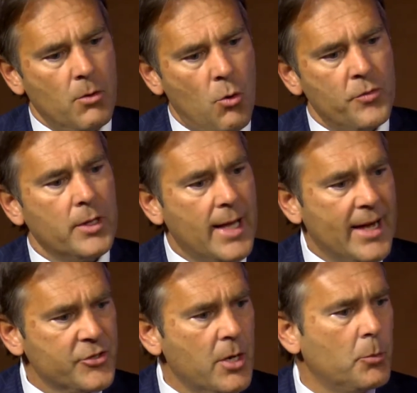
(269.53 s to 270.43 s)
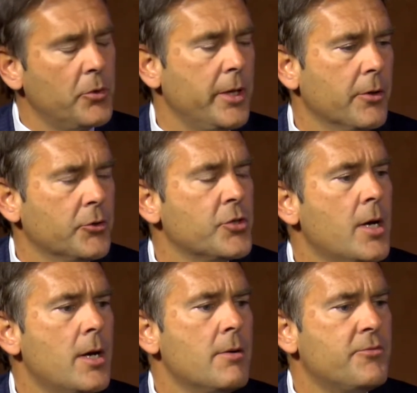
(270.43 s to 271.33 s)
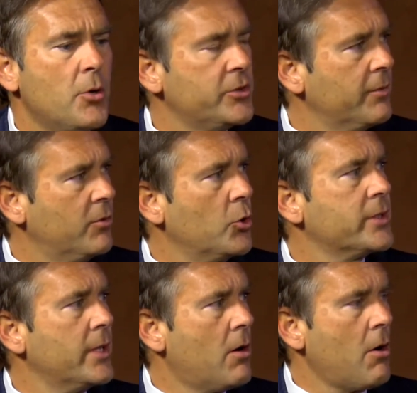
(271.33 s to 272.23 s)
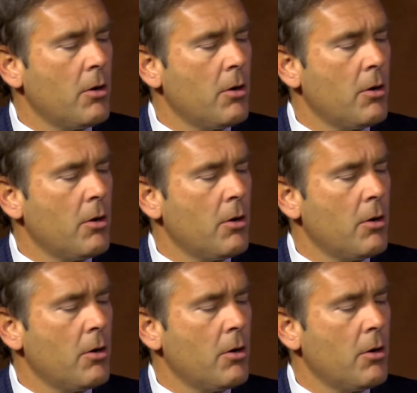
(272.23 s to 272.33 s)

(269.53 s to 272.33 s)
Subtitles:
over the last couple of years, folks have looked at